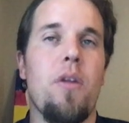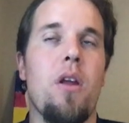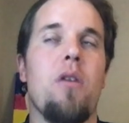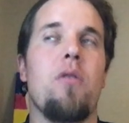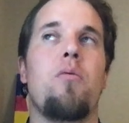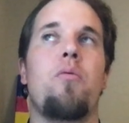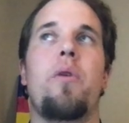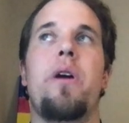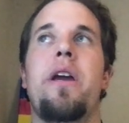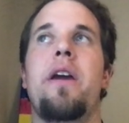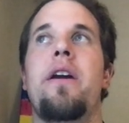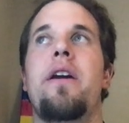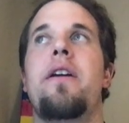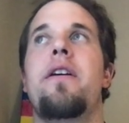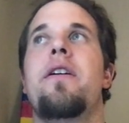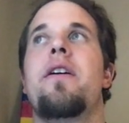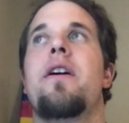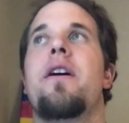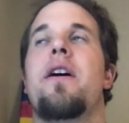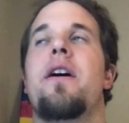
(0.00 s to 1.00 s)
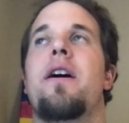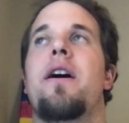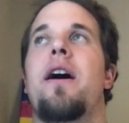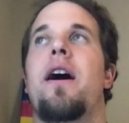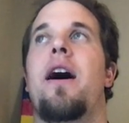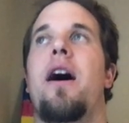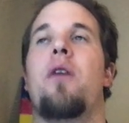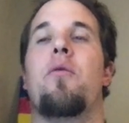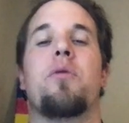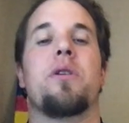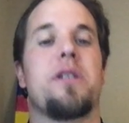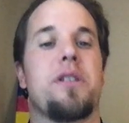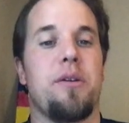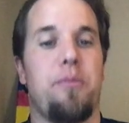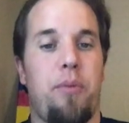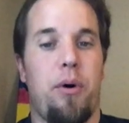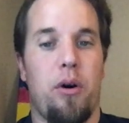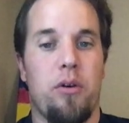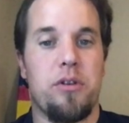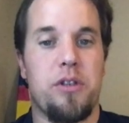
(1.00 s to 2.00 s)
we were
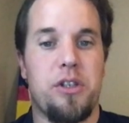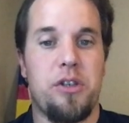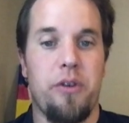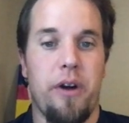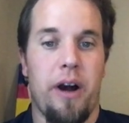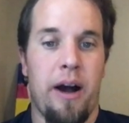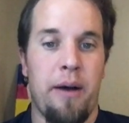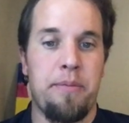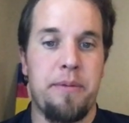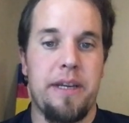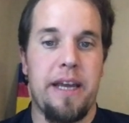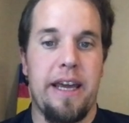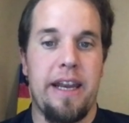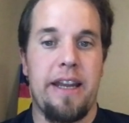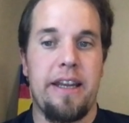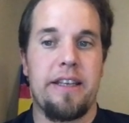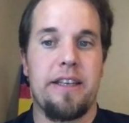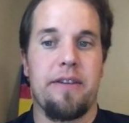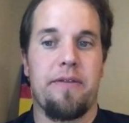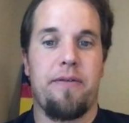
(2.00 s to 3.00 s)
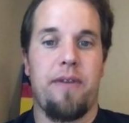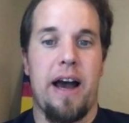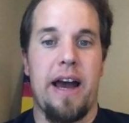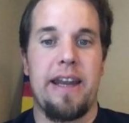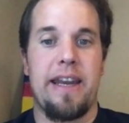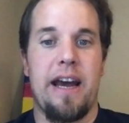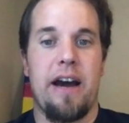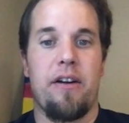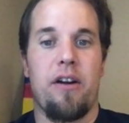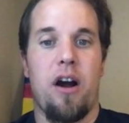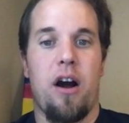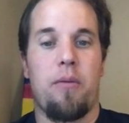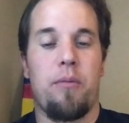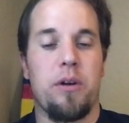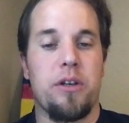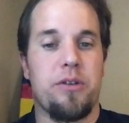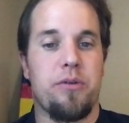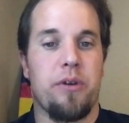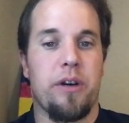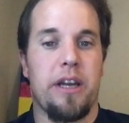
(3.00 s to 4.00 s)
supposed to update it to find out how
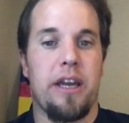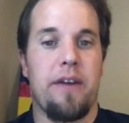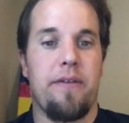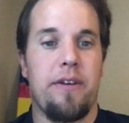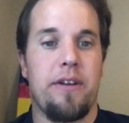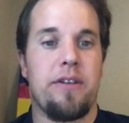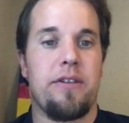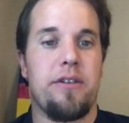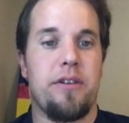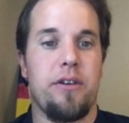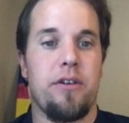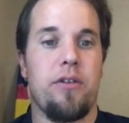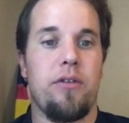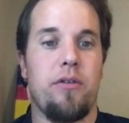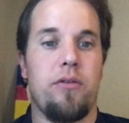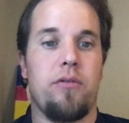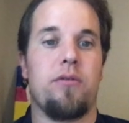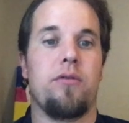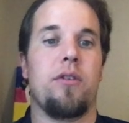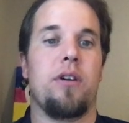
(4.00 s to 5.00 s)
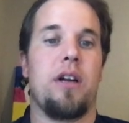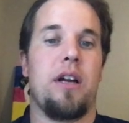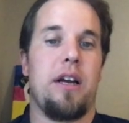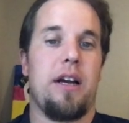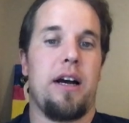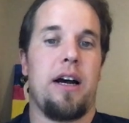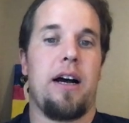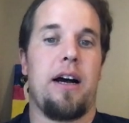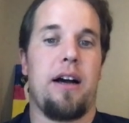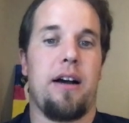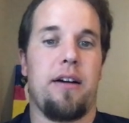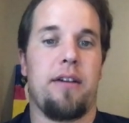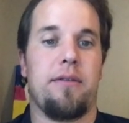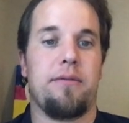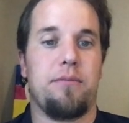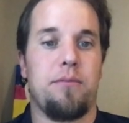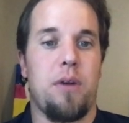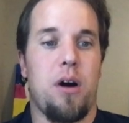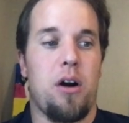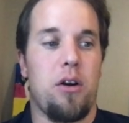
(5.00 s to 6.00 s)
much we're giving to
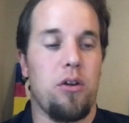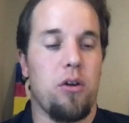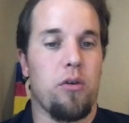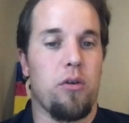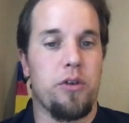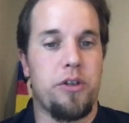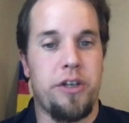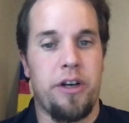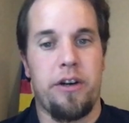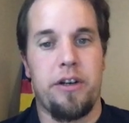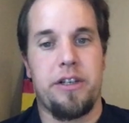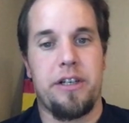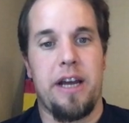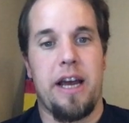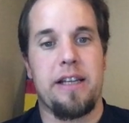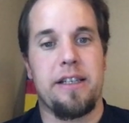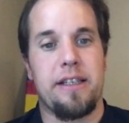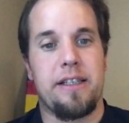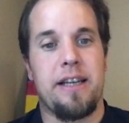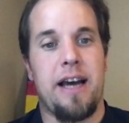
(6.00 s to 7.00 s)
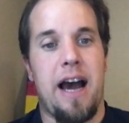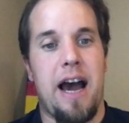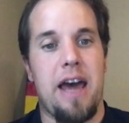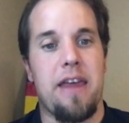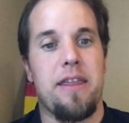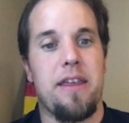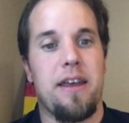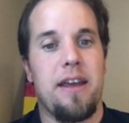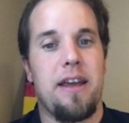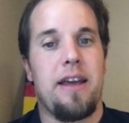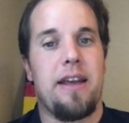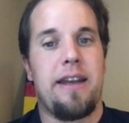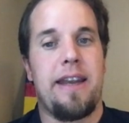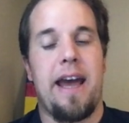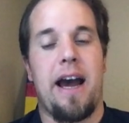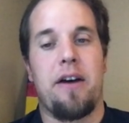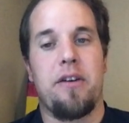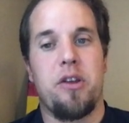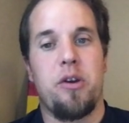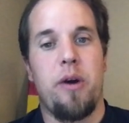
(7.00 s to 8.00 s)
our local church as a tithe.
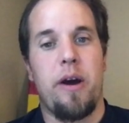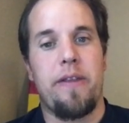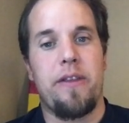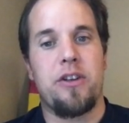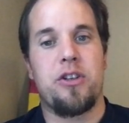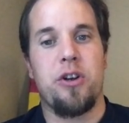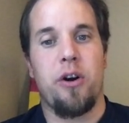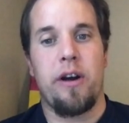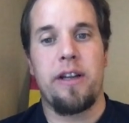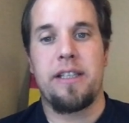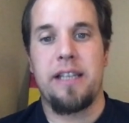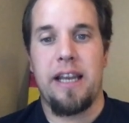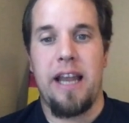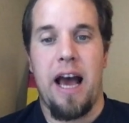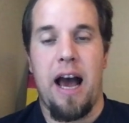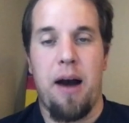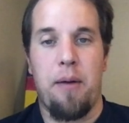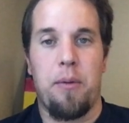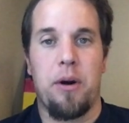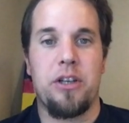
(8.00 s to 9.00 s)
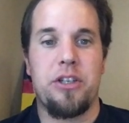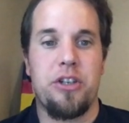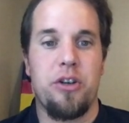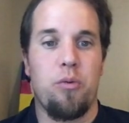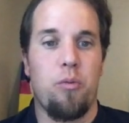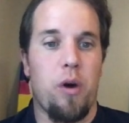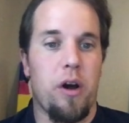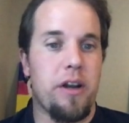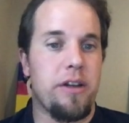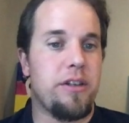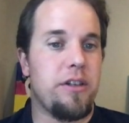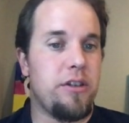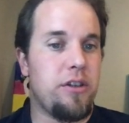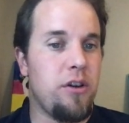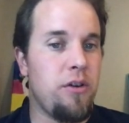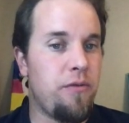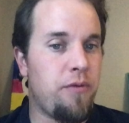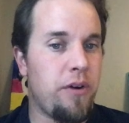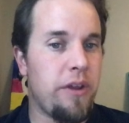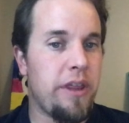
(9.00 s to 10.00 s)
Now, you had the choice on how much you wanted to
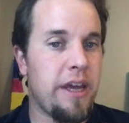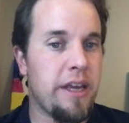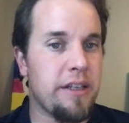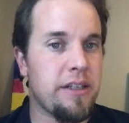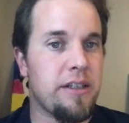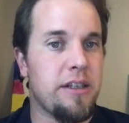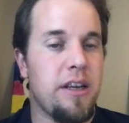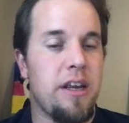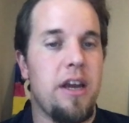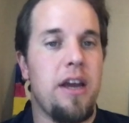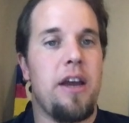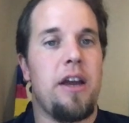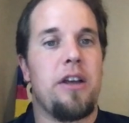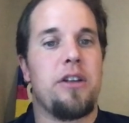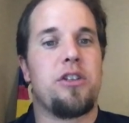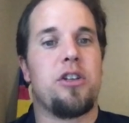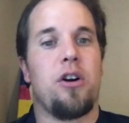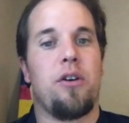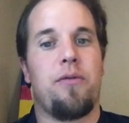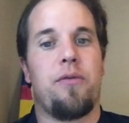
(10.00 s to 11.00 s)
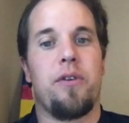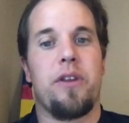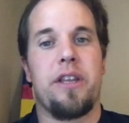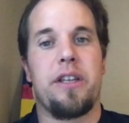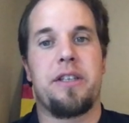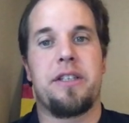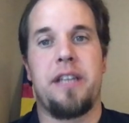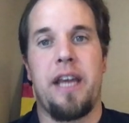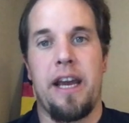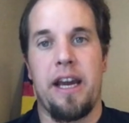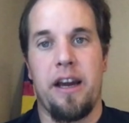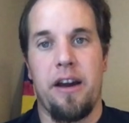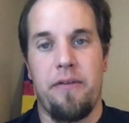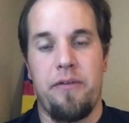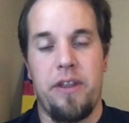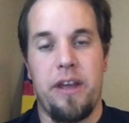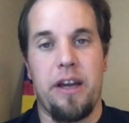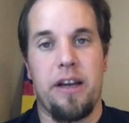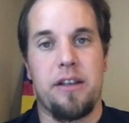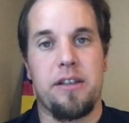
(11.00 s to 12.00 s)
do for this. So for the sake of
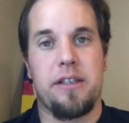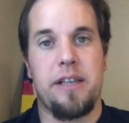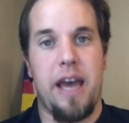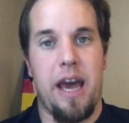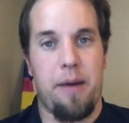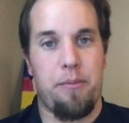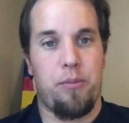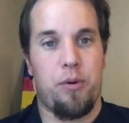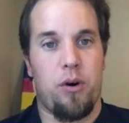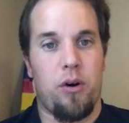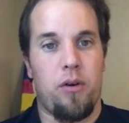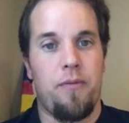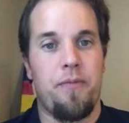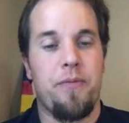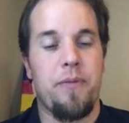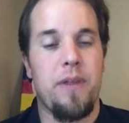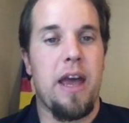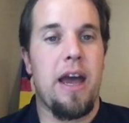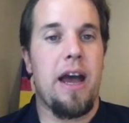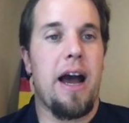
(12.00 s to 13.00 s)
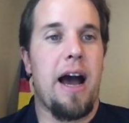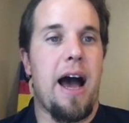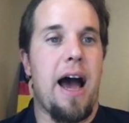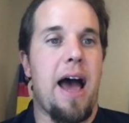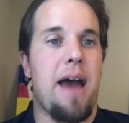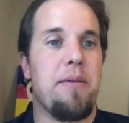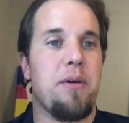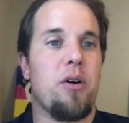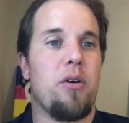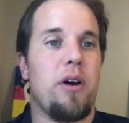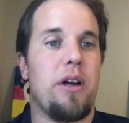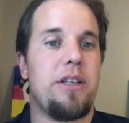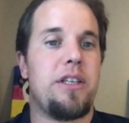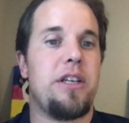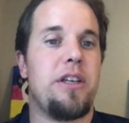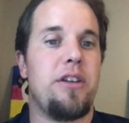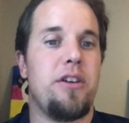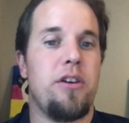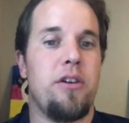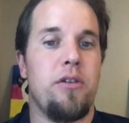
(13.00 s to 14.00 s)
the example, I'm going to
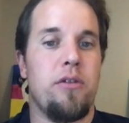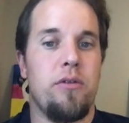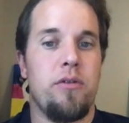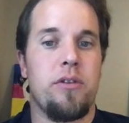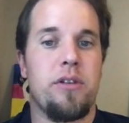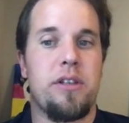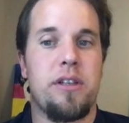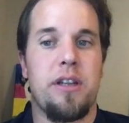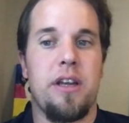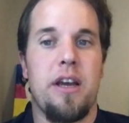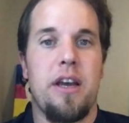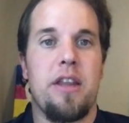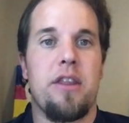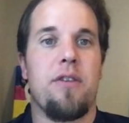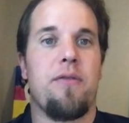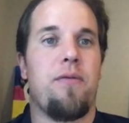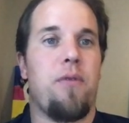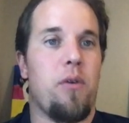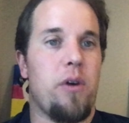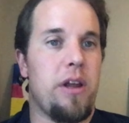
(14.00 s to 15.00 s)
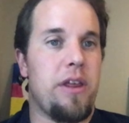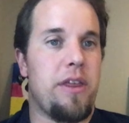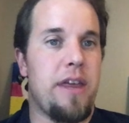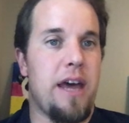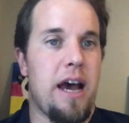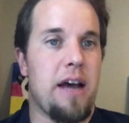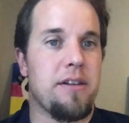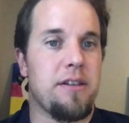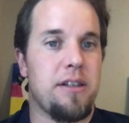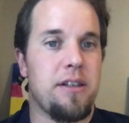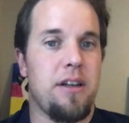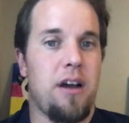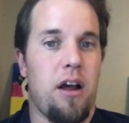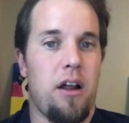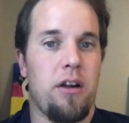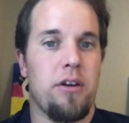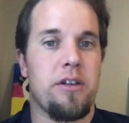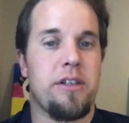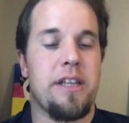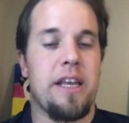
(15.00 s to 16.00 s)
use the
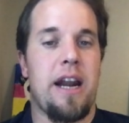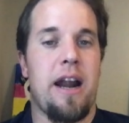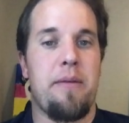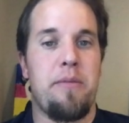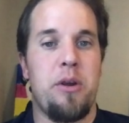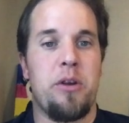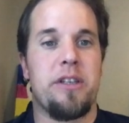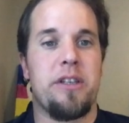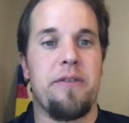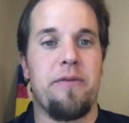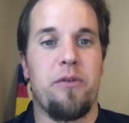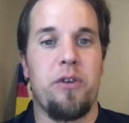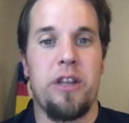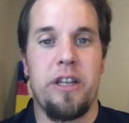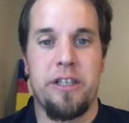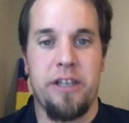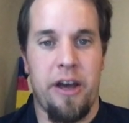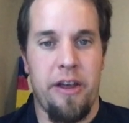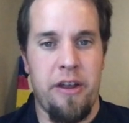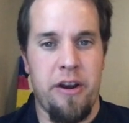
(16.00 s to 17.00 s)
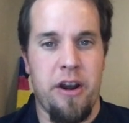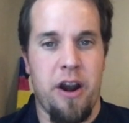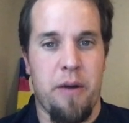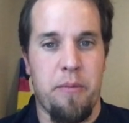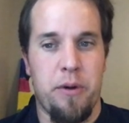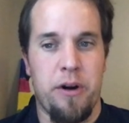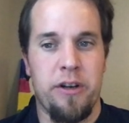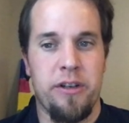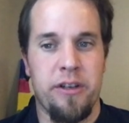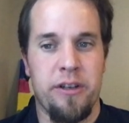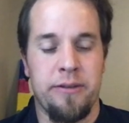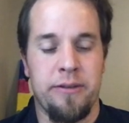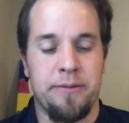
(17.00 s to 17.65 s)
$40,000 that I'm using for these other numbers,